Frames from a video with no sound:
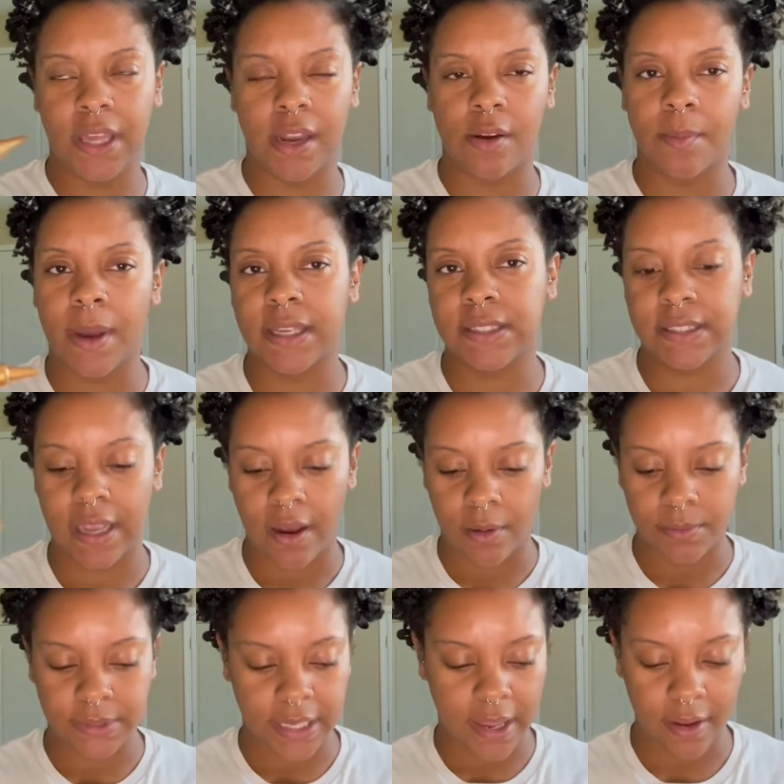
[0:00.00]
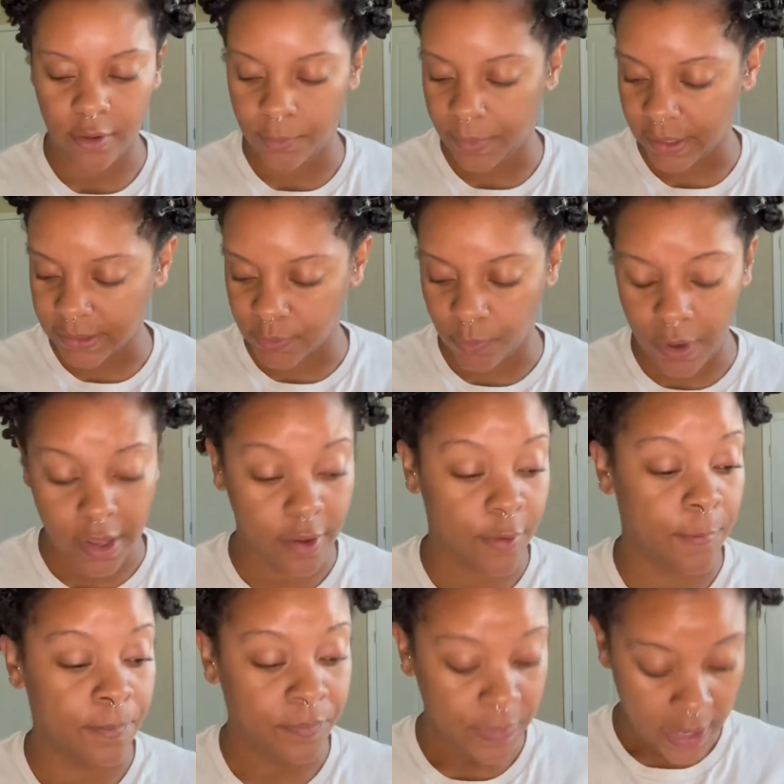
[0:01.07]
on my scalp to help as
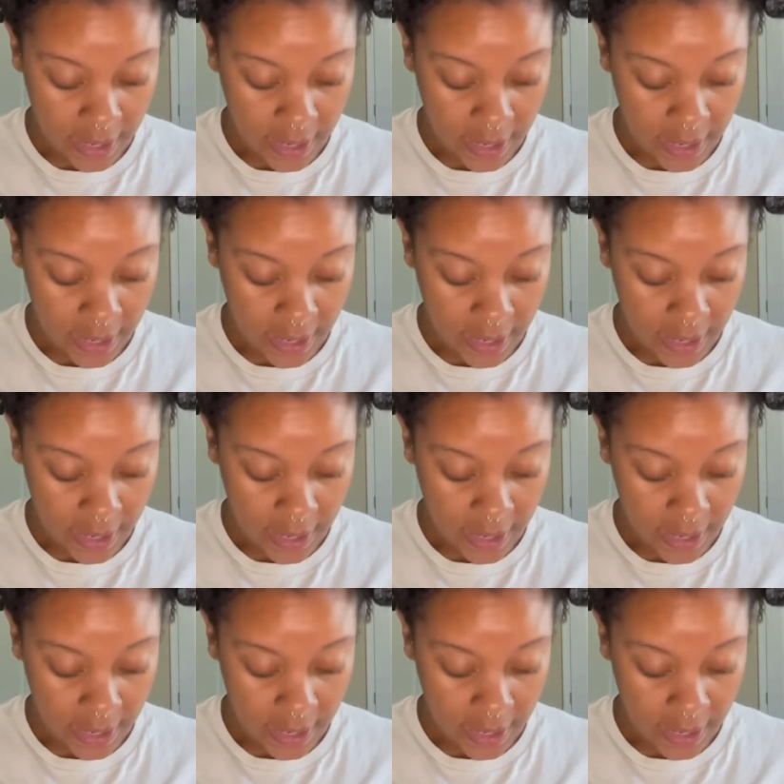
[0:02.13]
well.